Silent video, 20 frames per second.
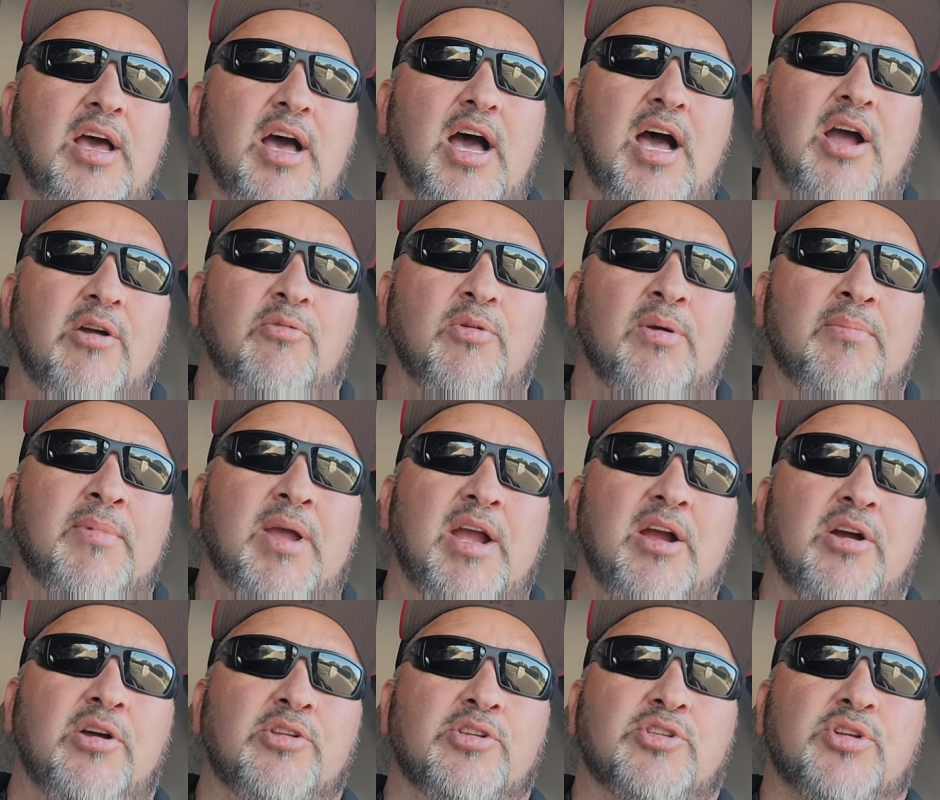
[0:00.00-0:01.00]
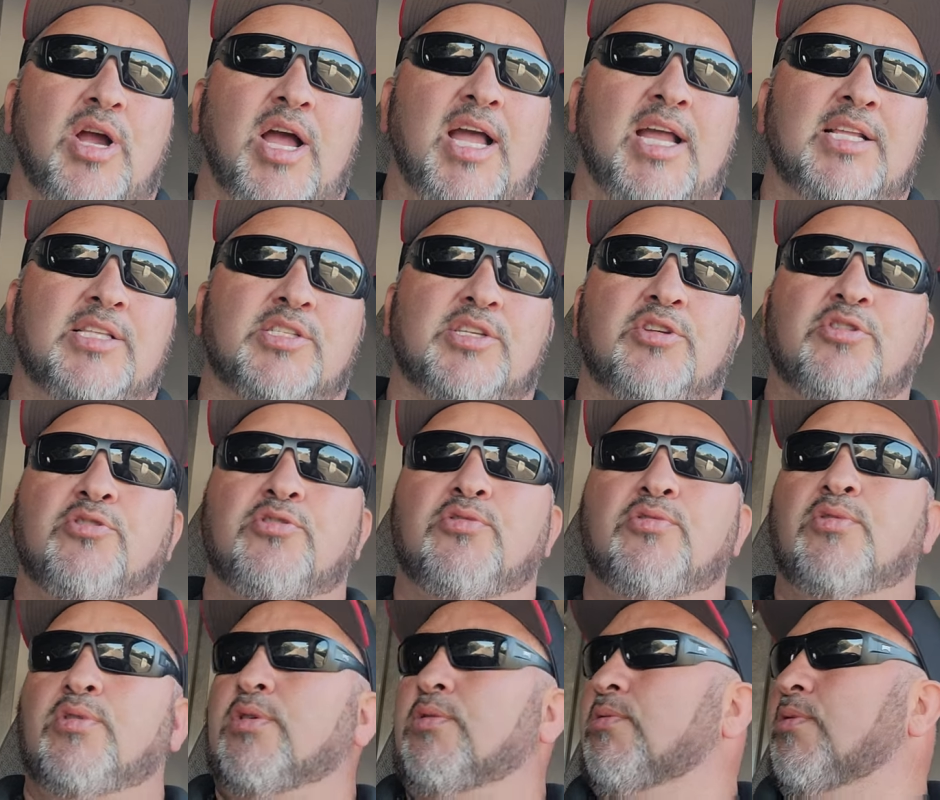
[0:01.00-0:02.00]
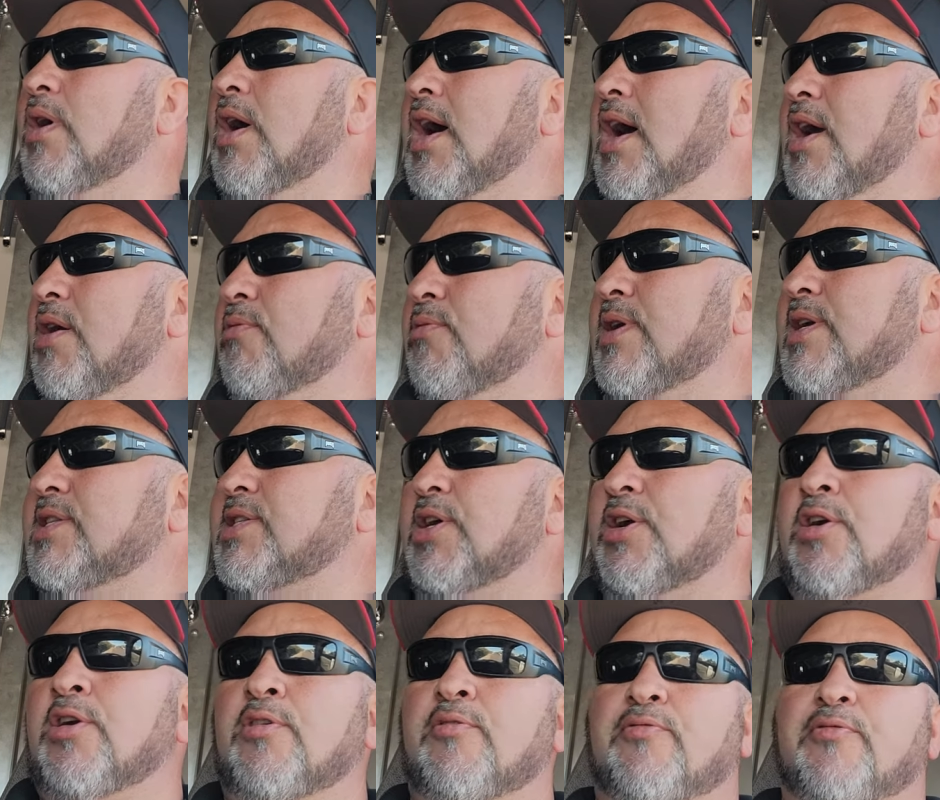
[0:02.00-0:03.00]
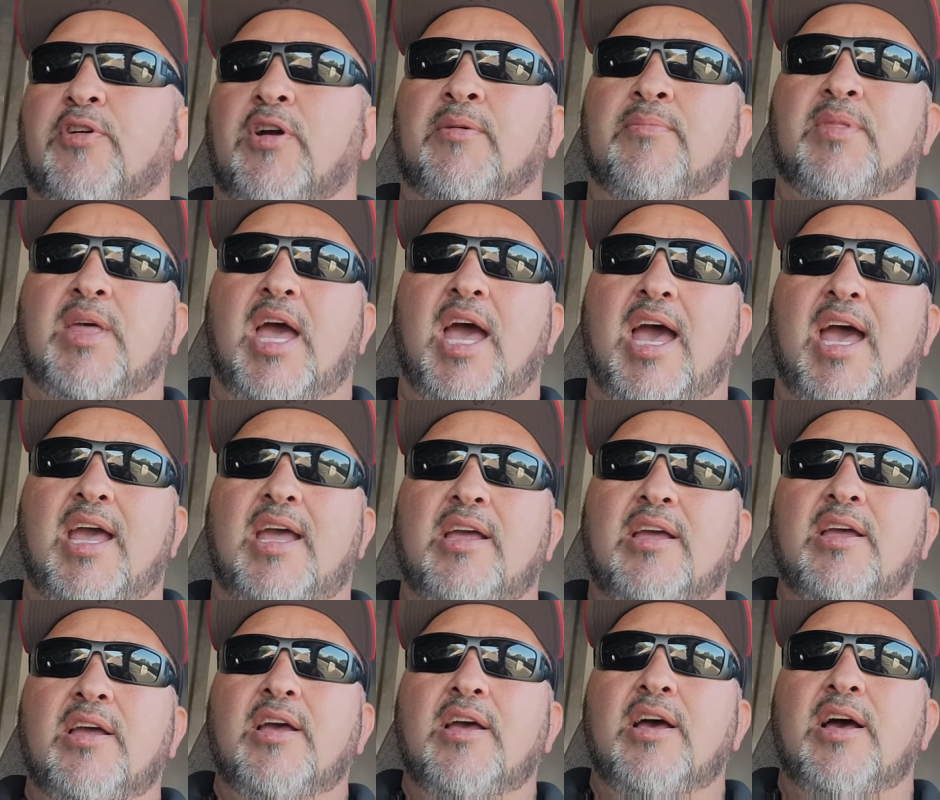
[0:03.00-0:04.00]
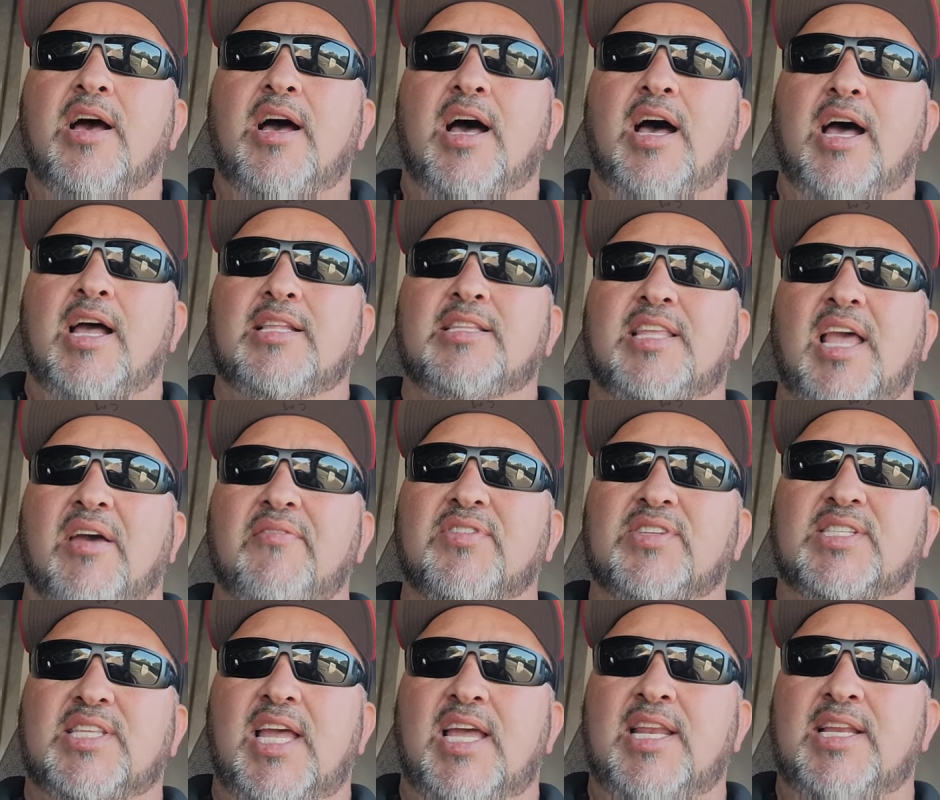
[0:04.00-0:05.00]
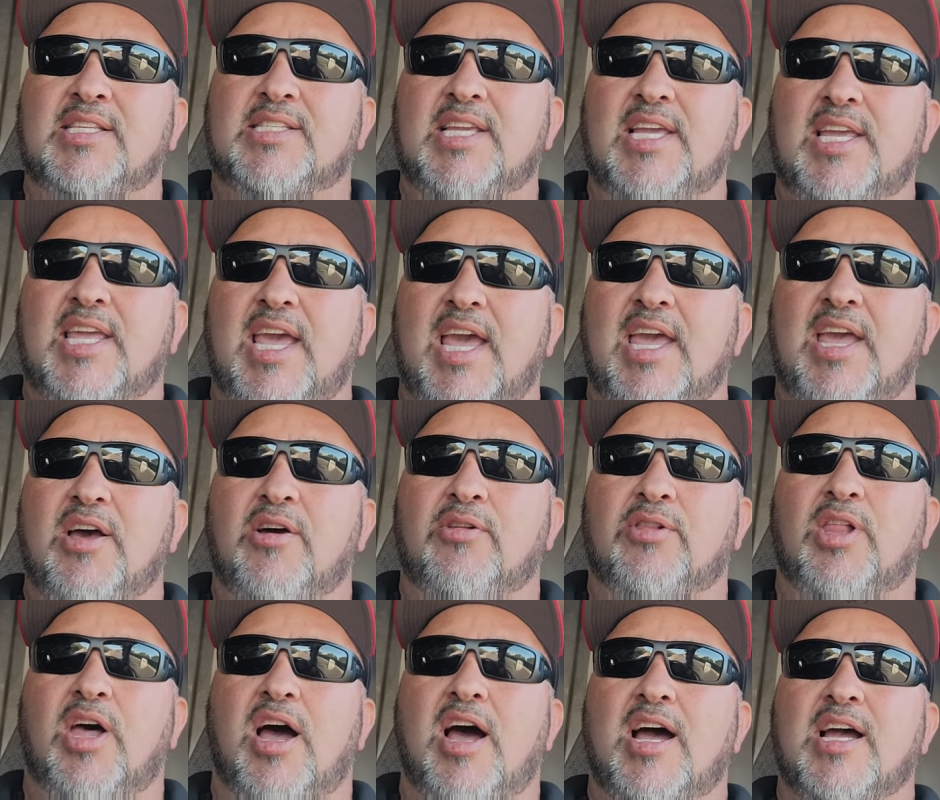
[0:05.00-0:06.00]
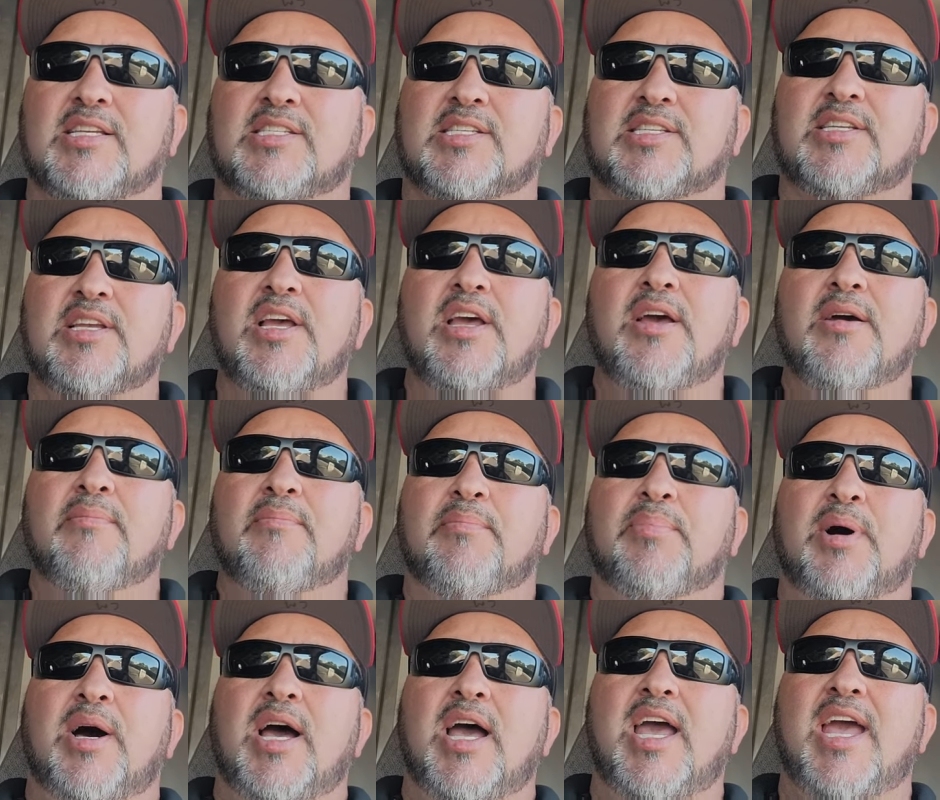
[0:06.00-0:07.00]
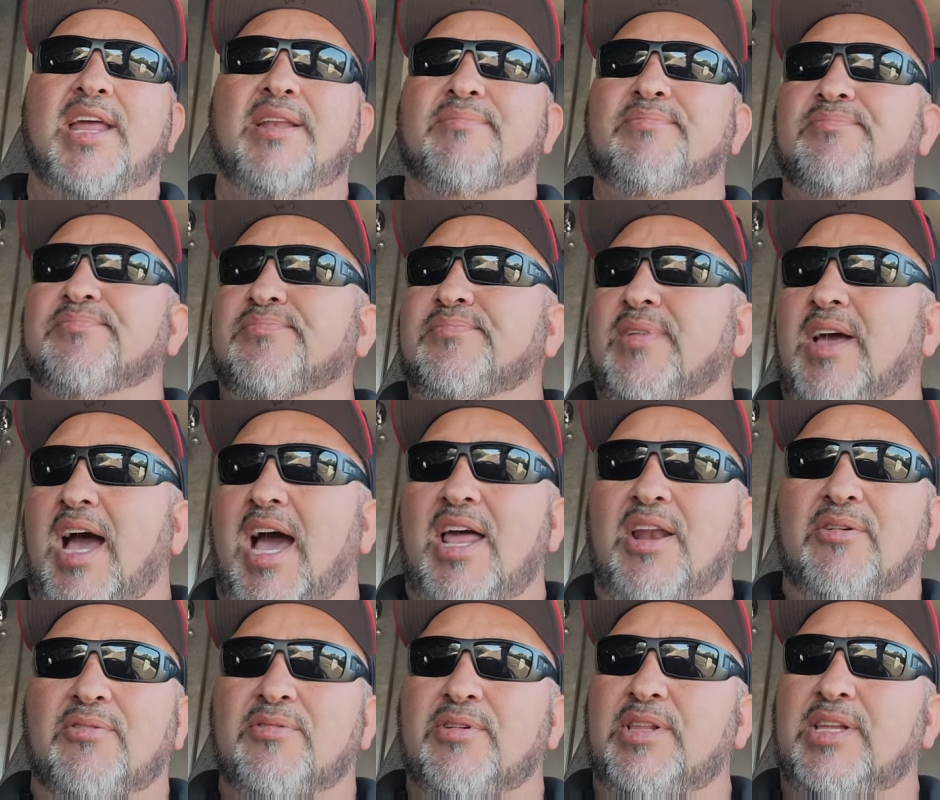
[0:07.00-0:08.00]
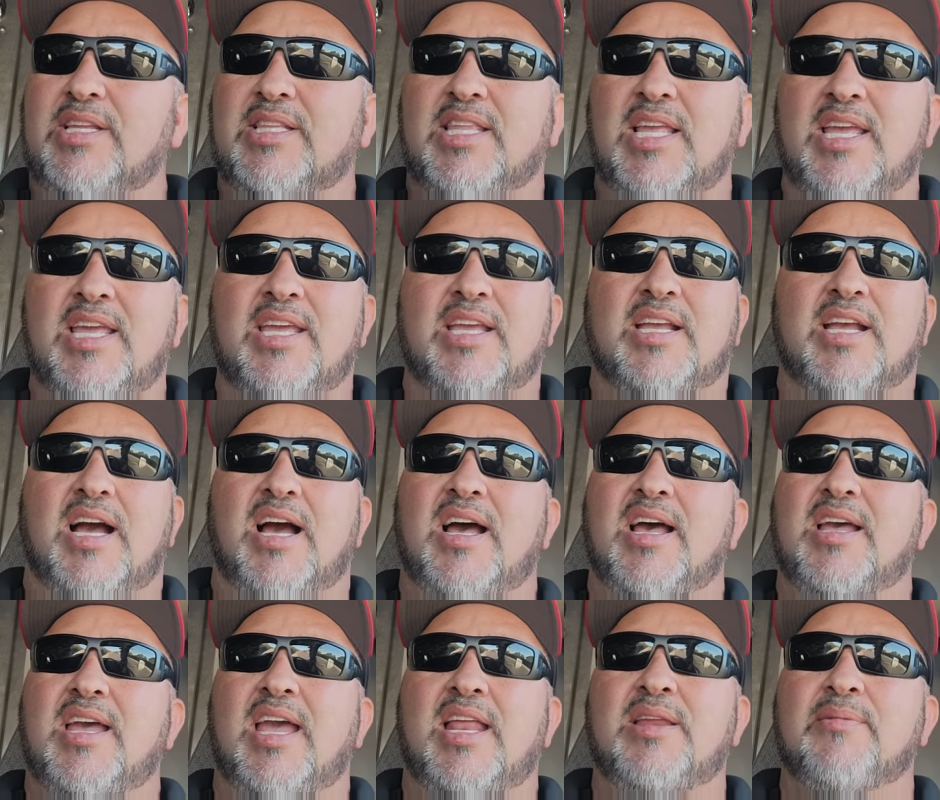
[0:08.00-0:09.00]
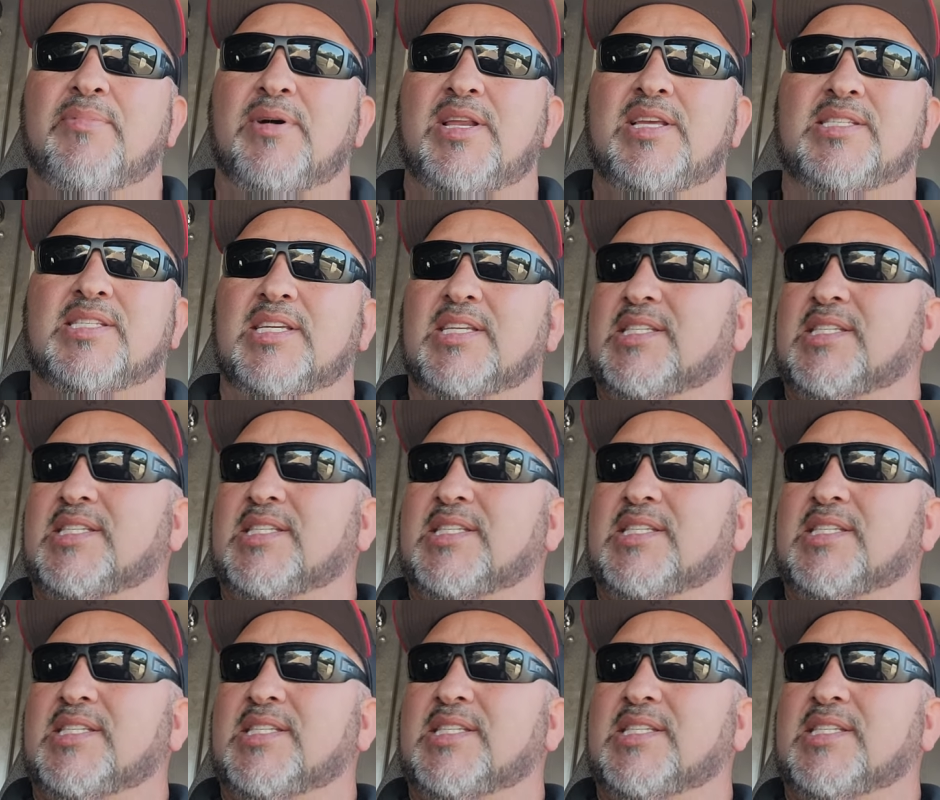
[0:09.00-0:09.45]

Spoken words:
Romero trying to return from that devastating TKO loss, but I don't really think anybody's